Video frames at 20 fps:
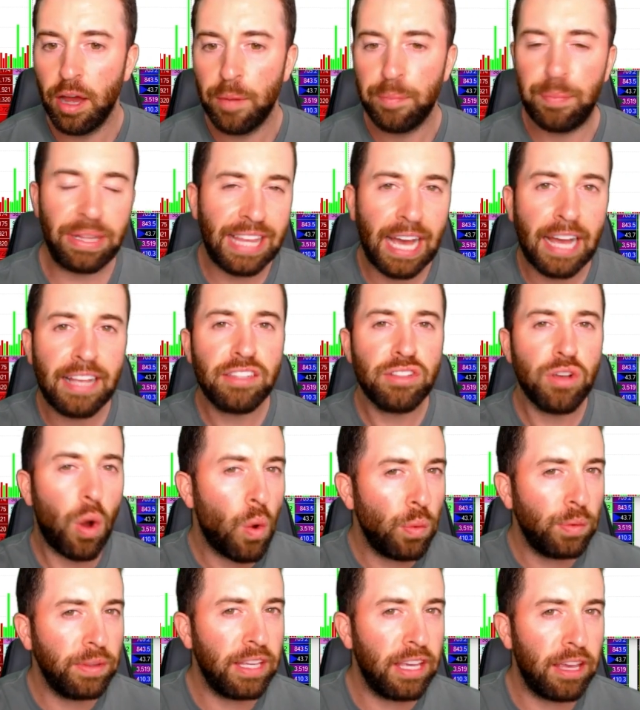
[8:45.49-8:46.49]
But that's
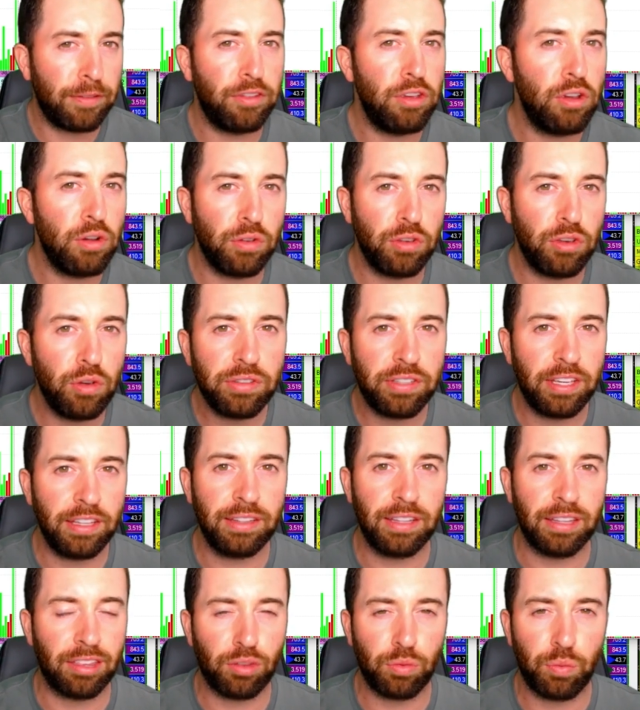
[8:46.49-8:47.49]
only if you're using
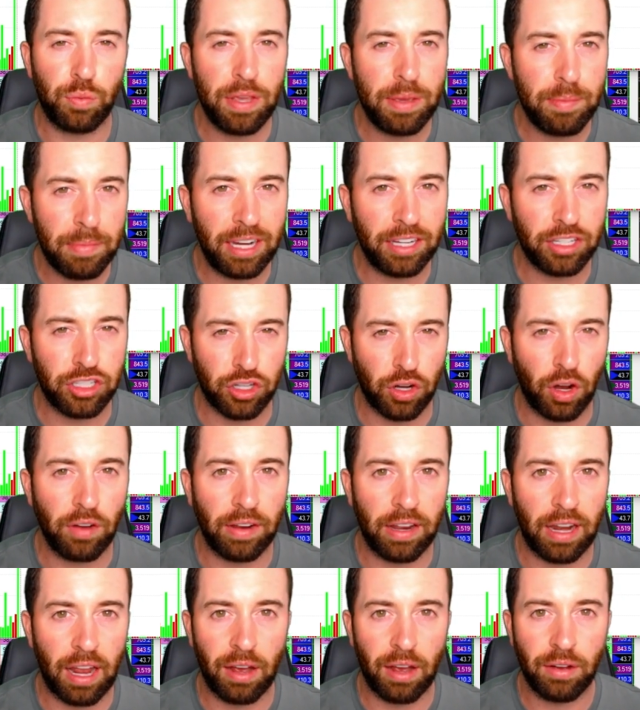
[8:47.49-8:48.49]
the 3-minute chart
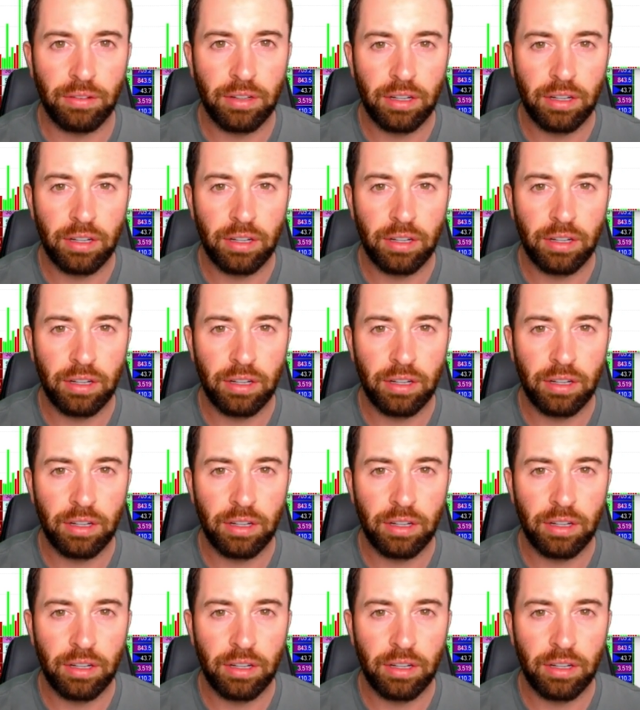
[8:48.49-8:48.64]
right now.